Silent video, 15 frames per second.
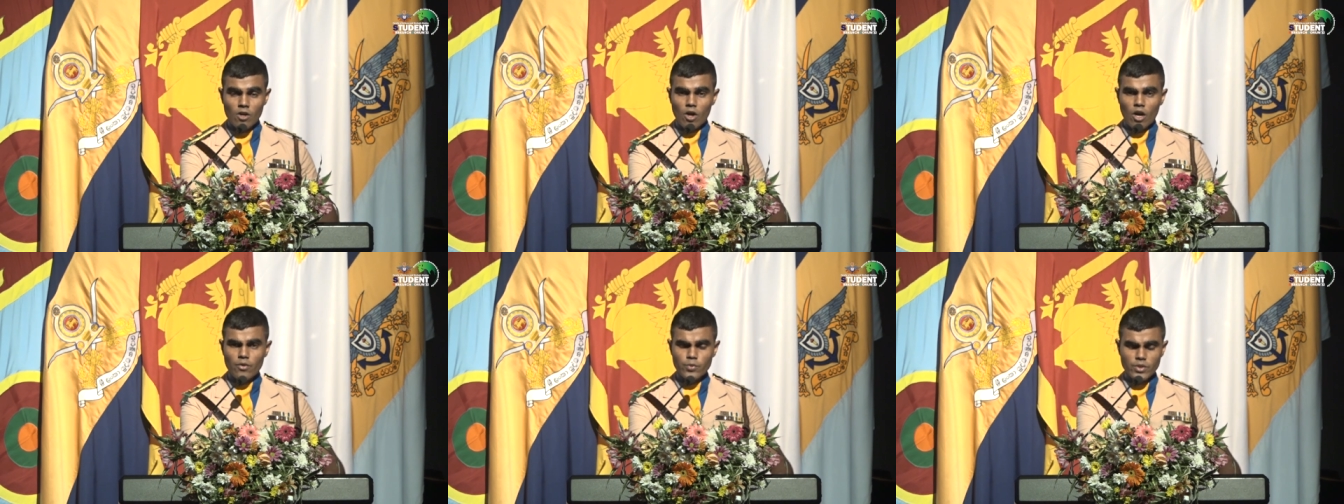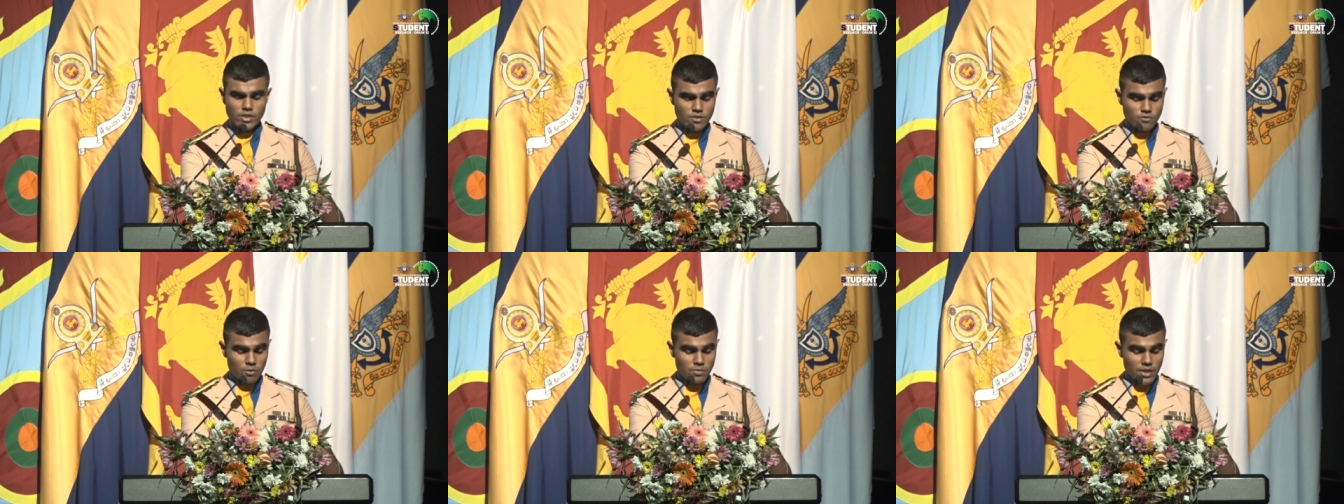On
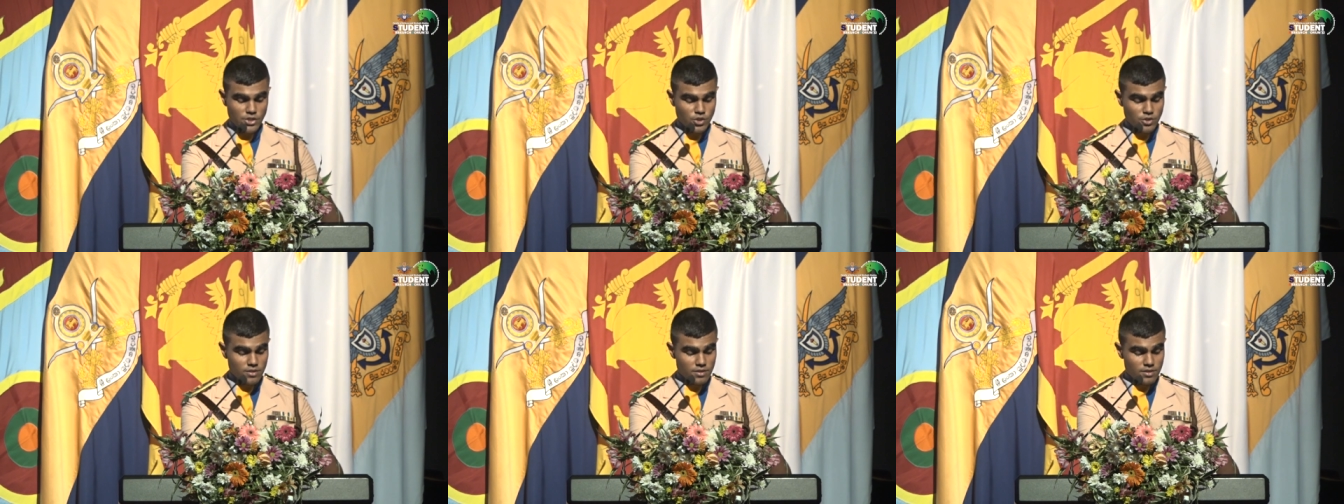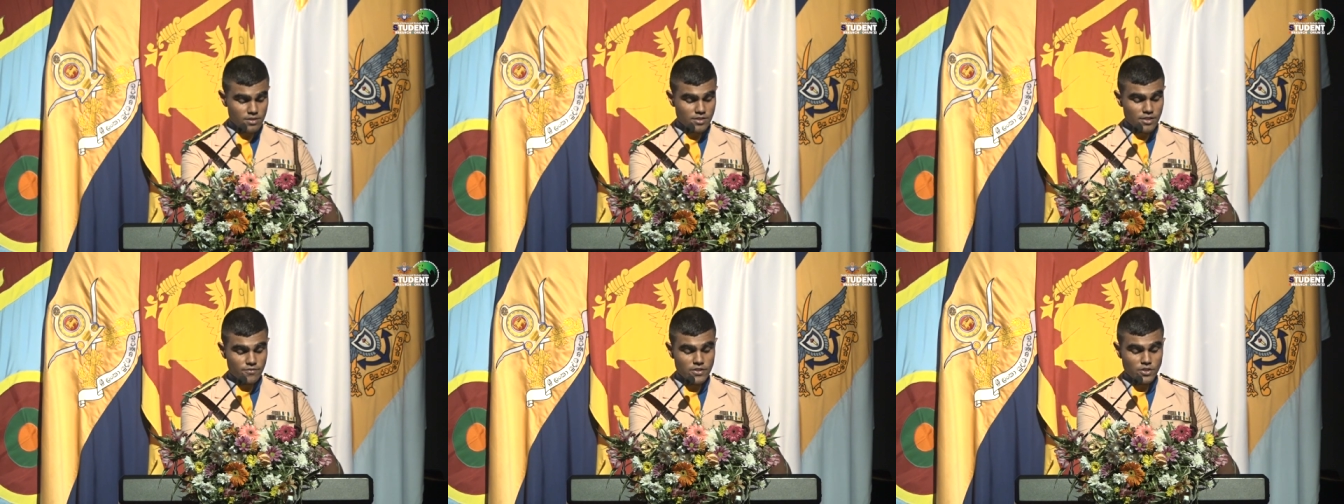return from
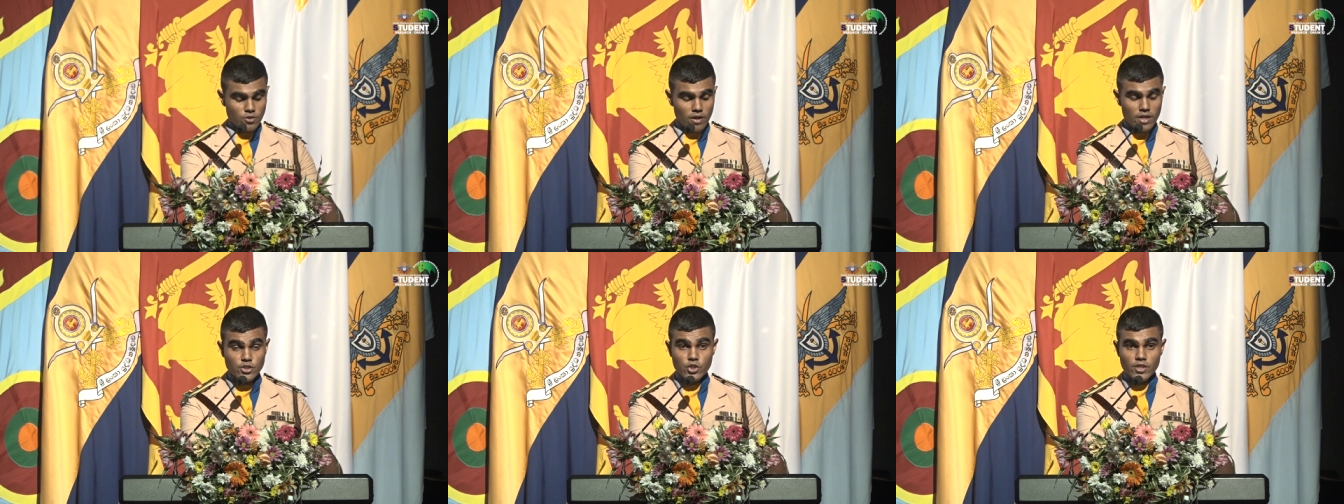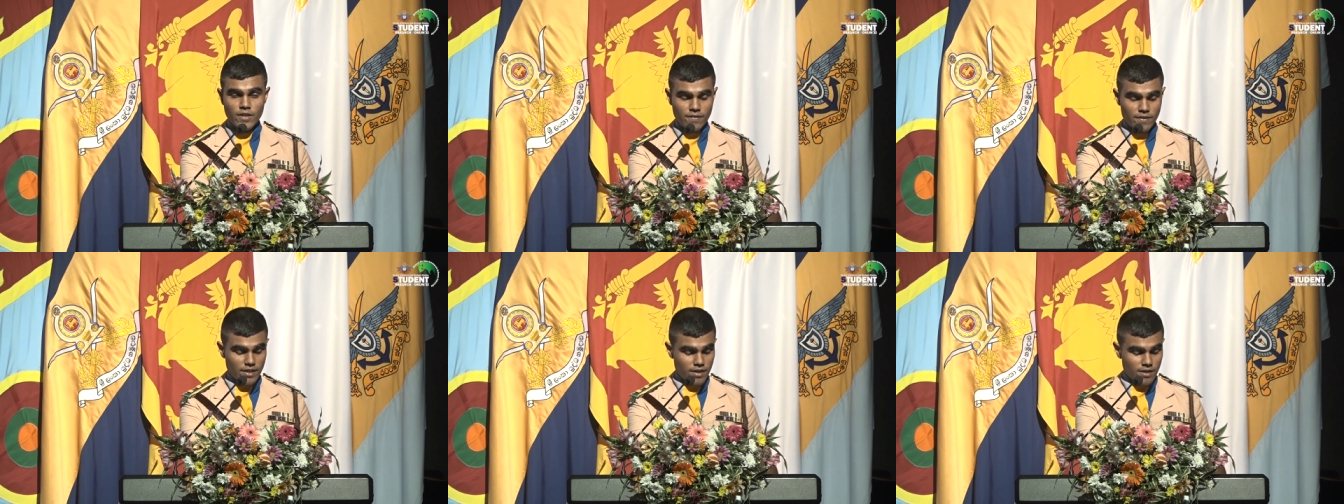National Defence College in
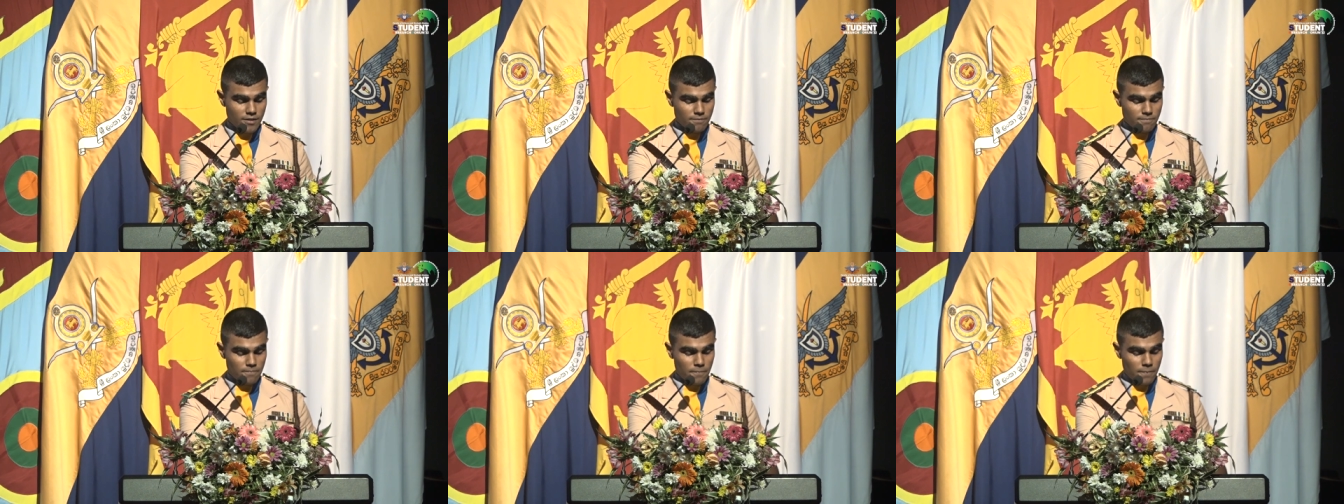India,